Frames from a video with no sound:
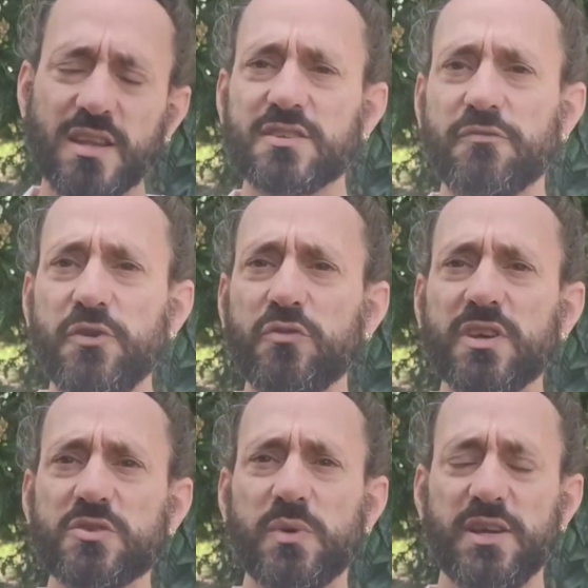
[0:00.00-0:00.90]
there's a few
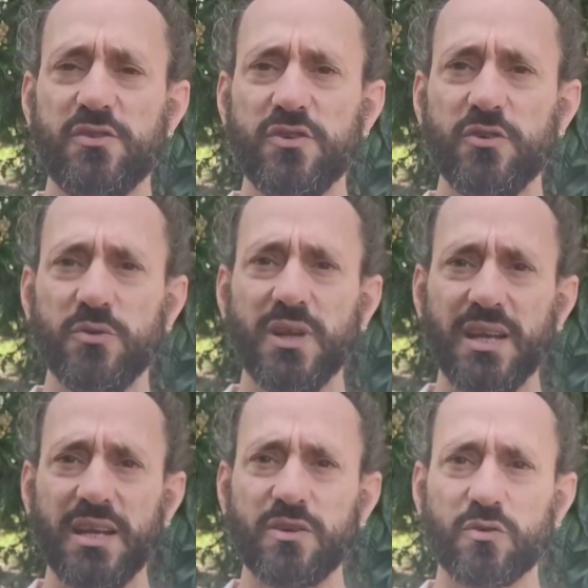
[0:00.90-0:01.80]
things we could do
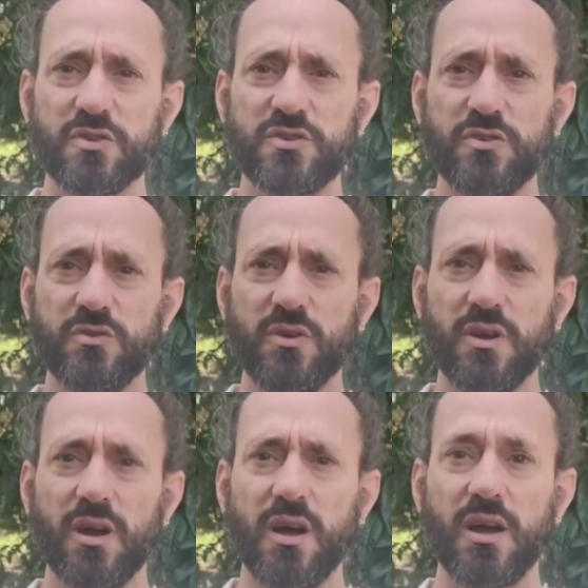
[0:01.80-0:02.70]
in order to
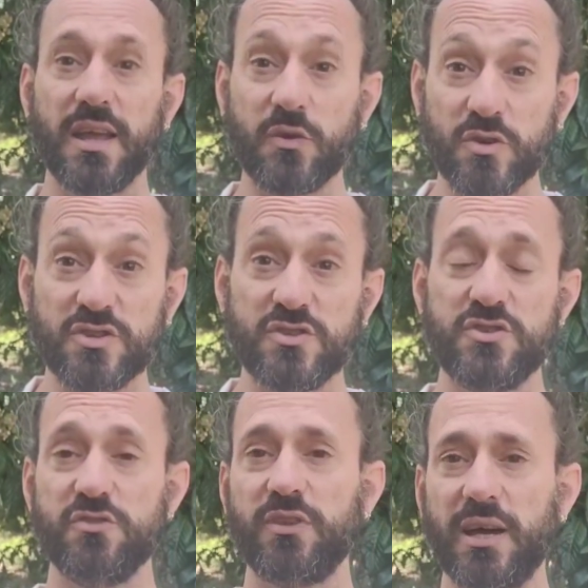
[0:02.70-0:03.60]
uh, in order to
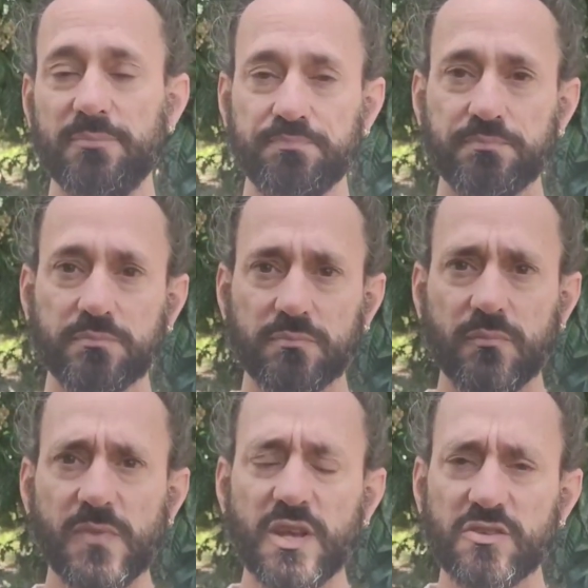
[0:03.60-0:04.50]
do that.
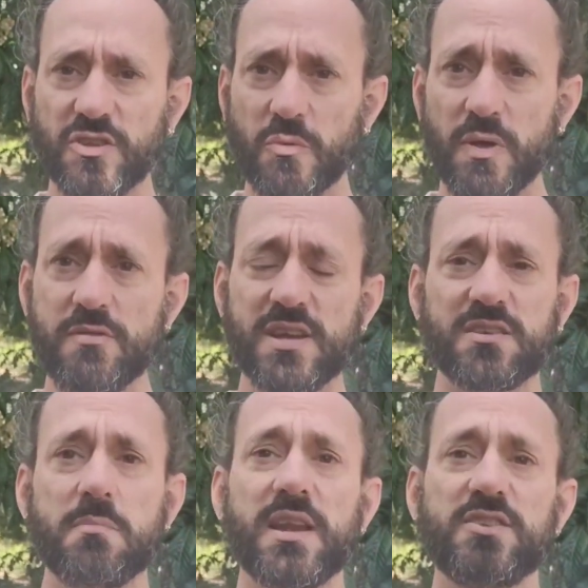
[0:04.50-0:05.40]
So the one thing
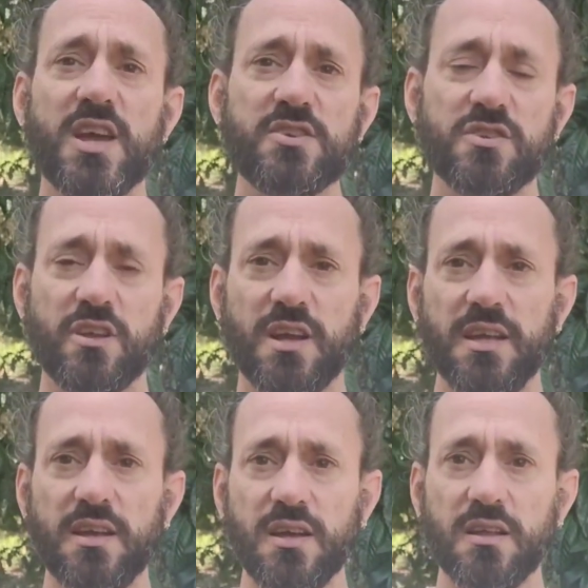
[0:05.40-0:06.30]
is a meditation that
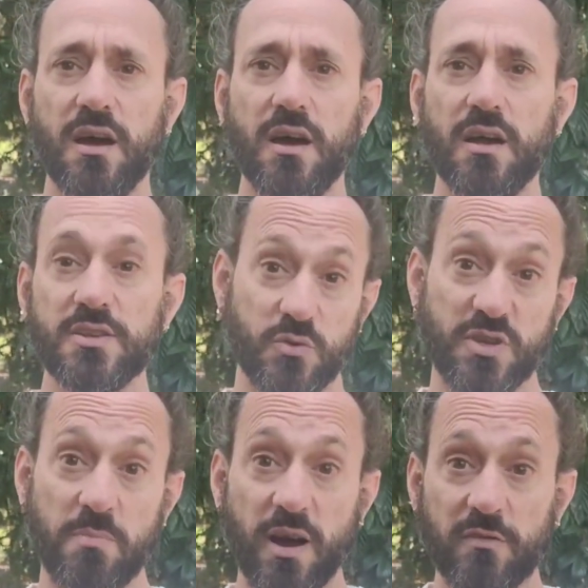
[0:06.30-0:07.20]
I uh, is
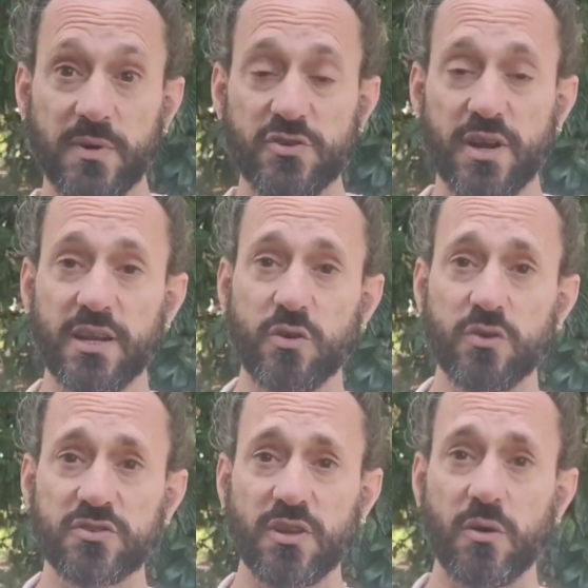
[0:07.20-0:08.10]
also part of my training
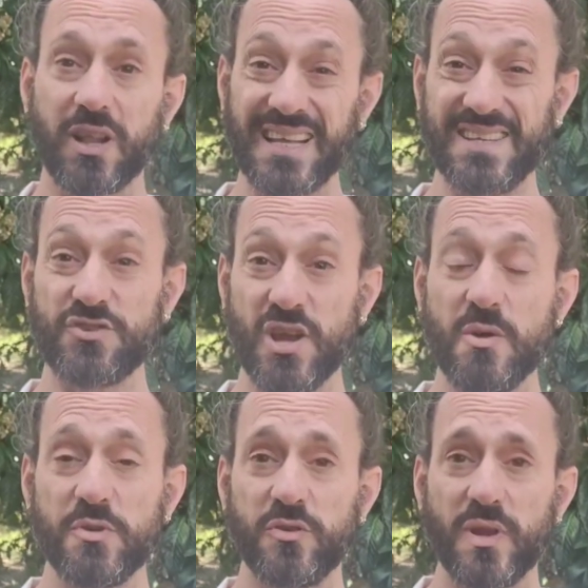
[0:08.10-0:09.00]
course. I would like to
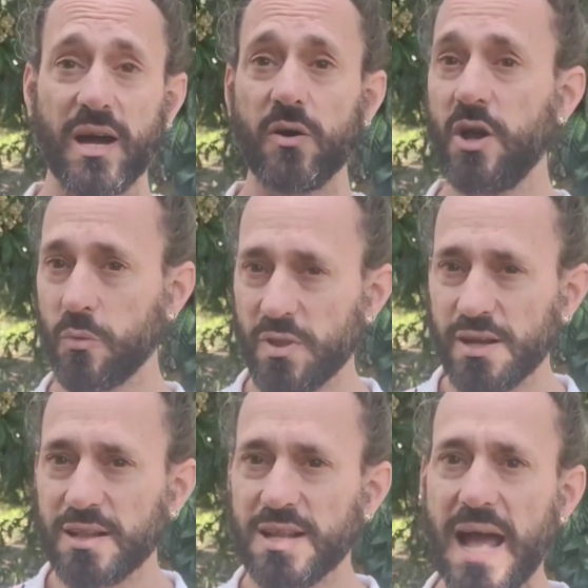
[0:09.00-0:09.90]
share with you now with a
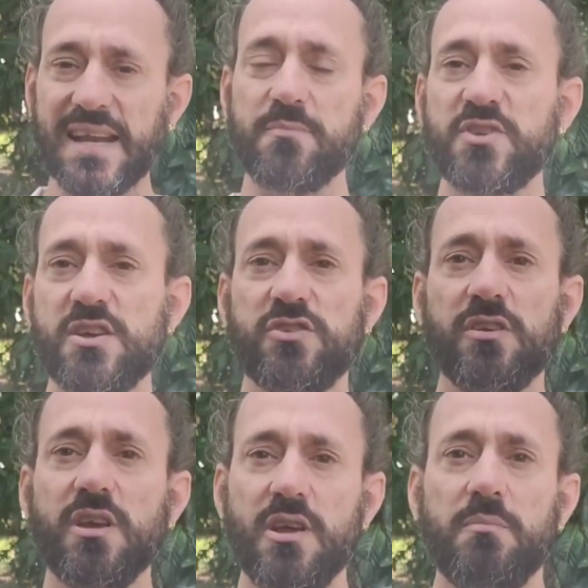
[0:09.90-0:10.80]
little
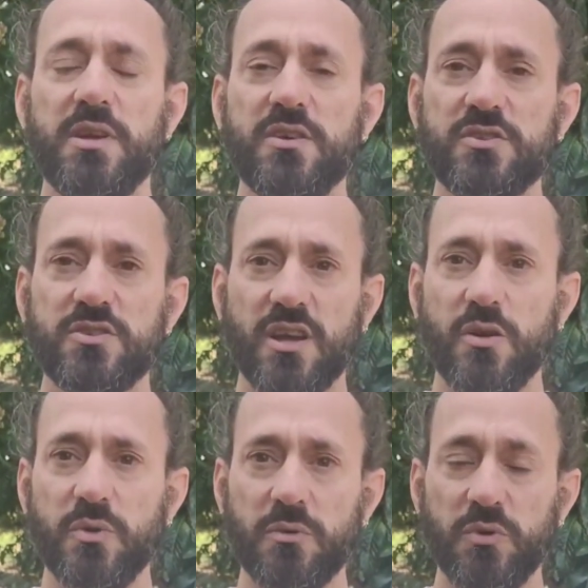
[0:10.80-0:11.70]
adaptation because
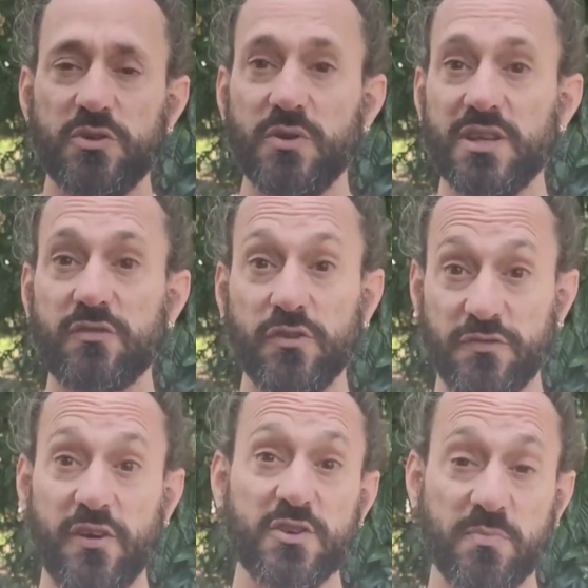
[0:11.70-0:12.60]
uh, we, are doing this for a
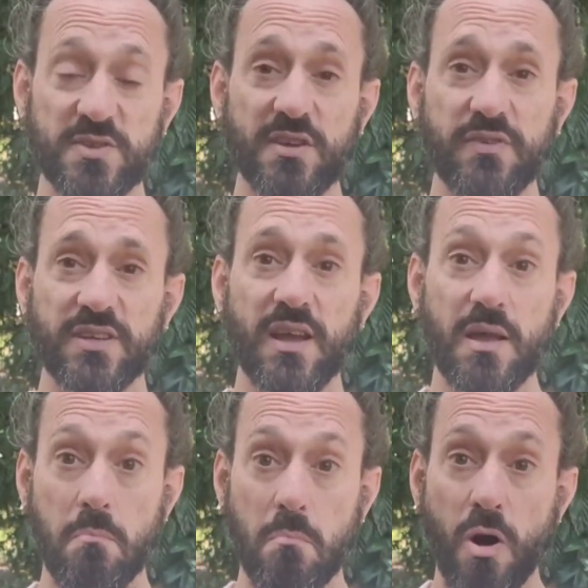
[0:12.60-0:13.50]
very specific
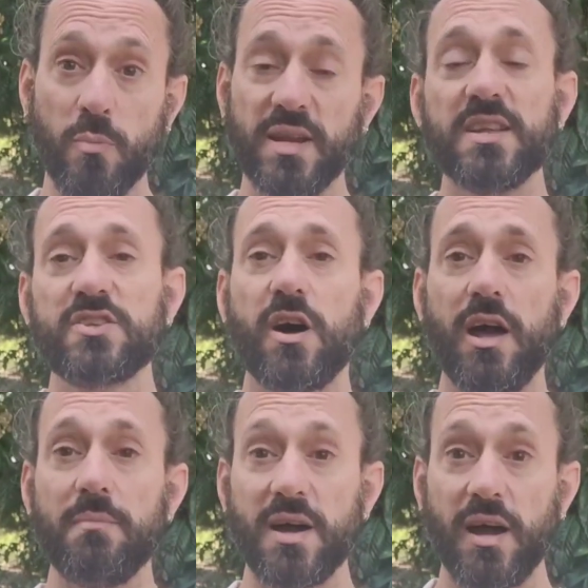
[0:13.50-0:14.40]
moment in
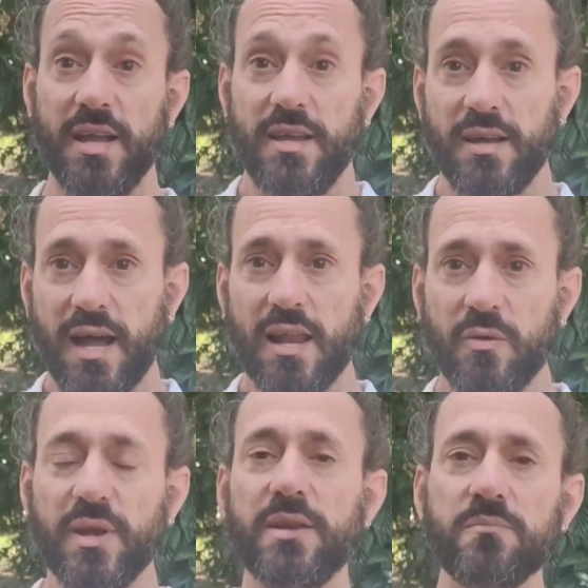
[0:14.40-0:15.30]
time, i.e.,
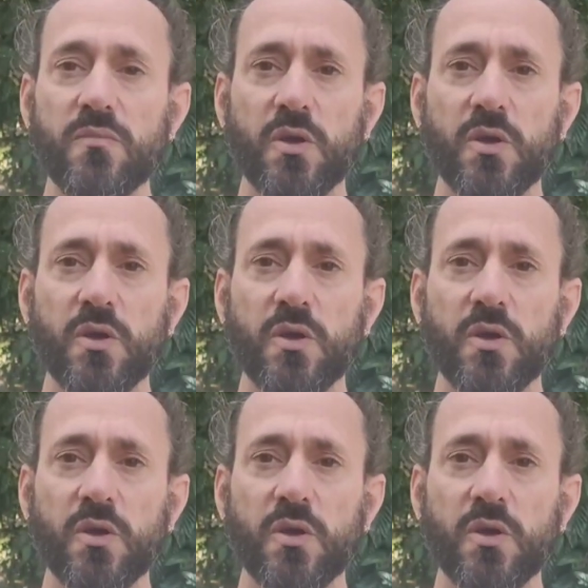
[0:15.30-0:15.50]
Halloween.